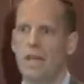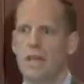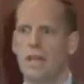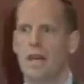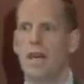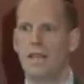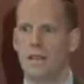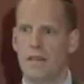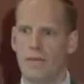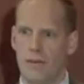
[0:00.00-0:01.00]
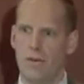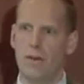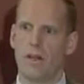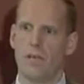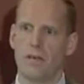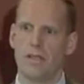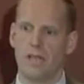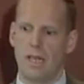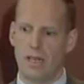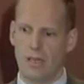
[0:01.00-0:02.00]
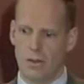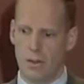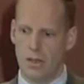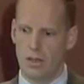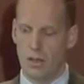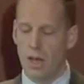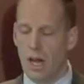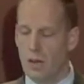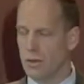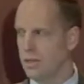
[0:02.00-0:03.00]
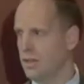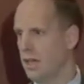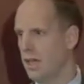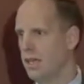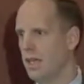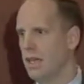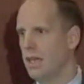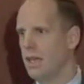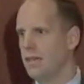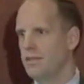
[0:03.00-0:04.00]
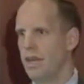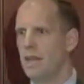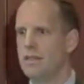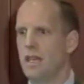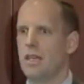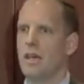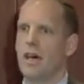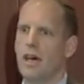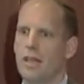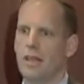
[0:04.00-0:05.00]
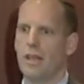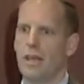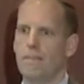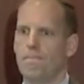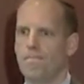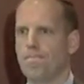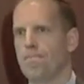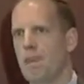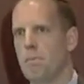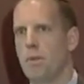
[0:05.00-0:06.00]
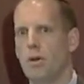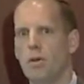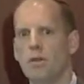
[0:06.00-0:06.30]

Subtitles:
that the federal government has said, look, or Congress has said, states cannot impose